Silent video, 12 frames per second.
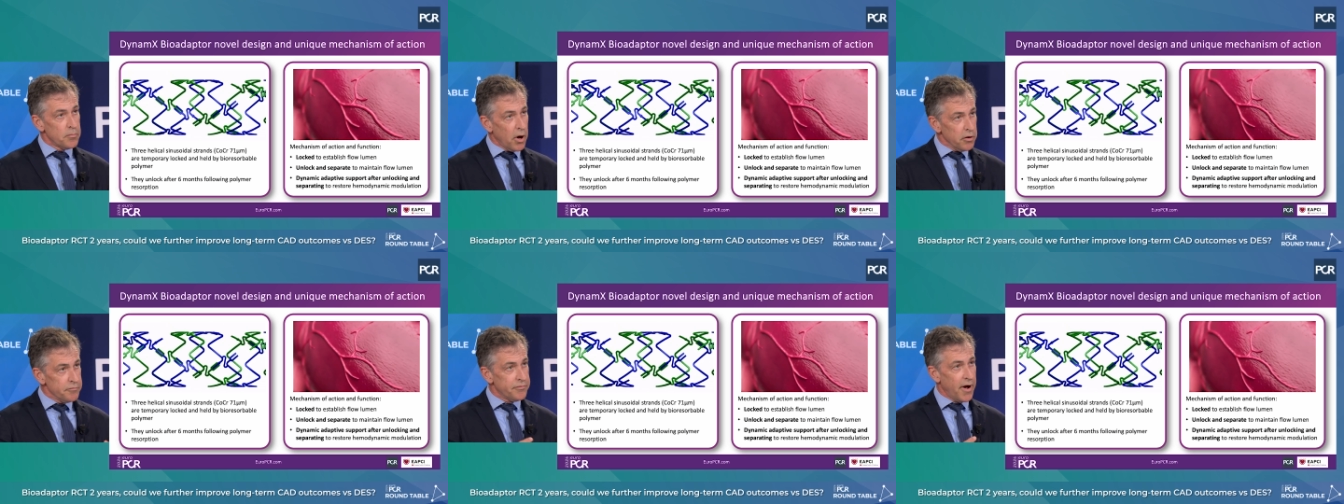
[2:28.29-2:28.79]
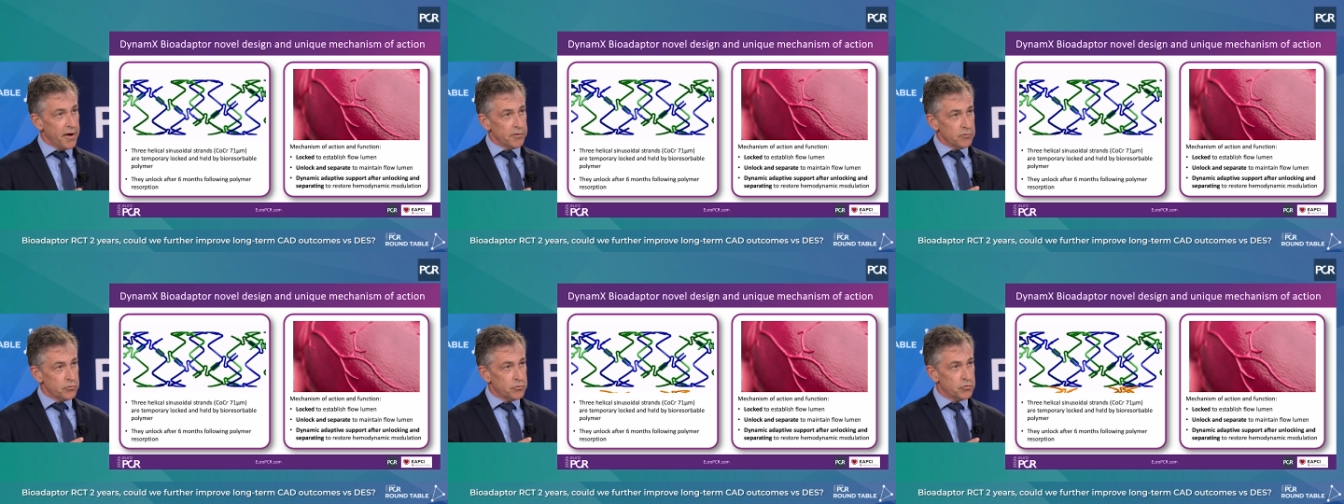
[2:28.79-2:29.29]
modify
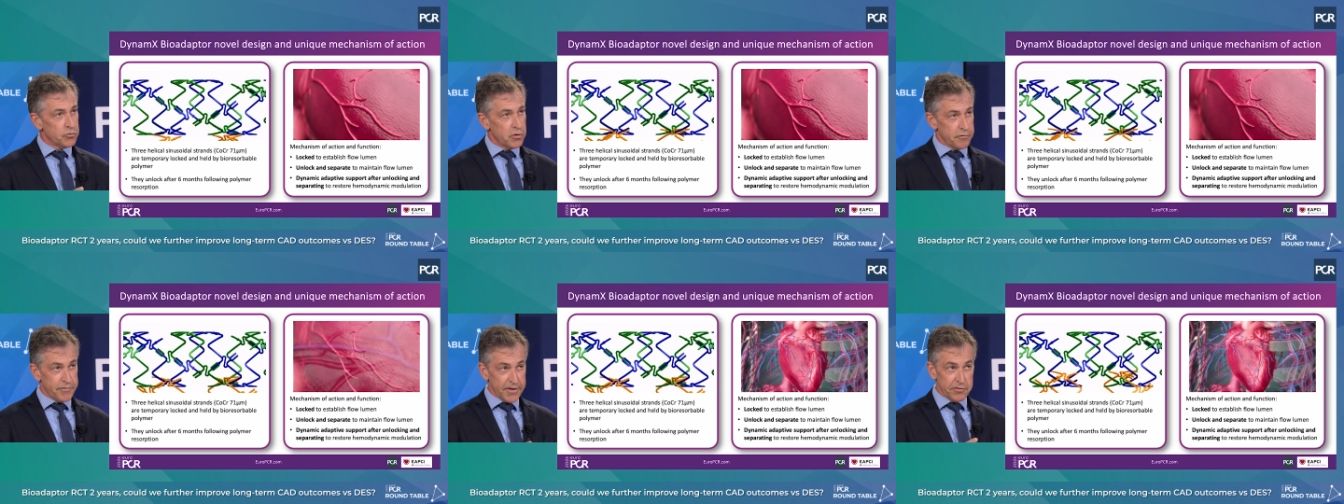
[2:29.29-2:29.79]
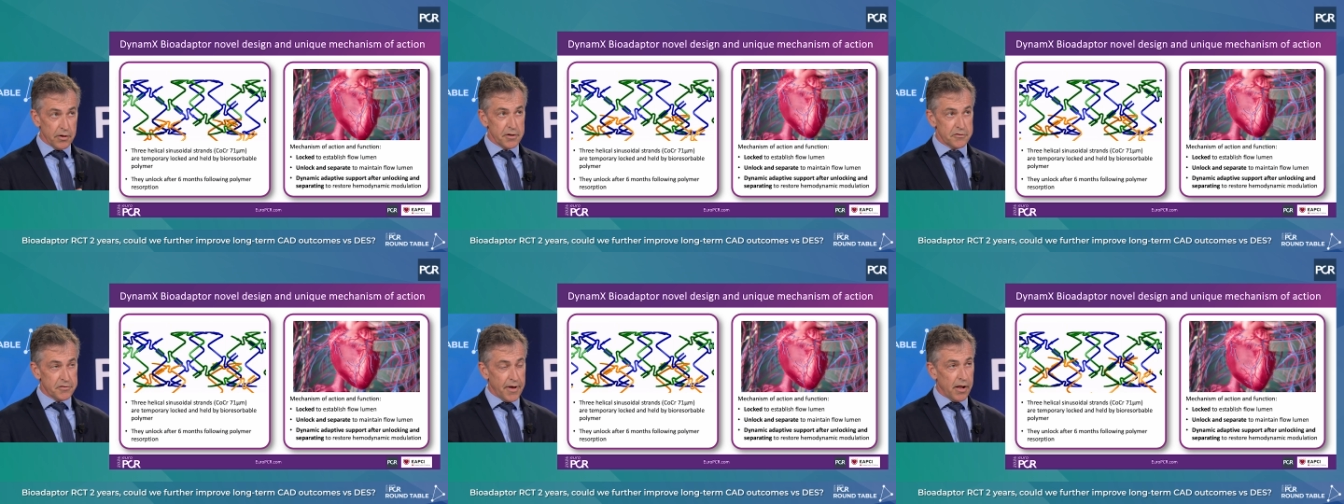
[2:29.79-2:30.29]
to the vessel
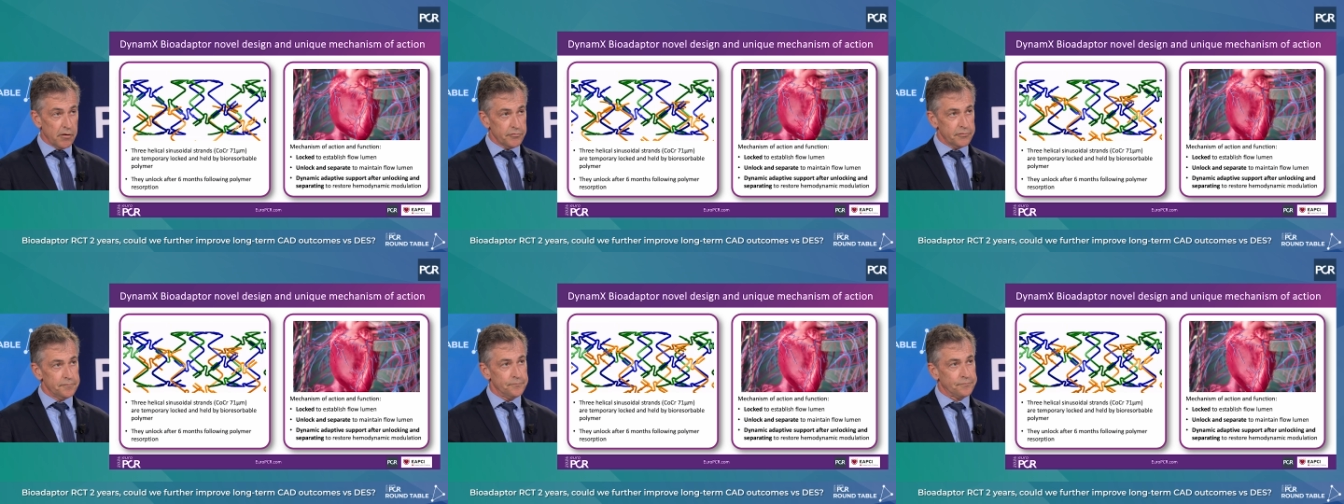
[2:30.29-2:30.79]
itself.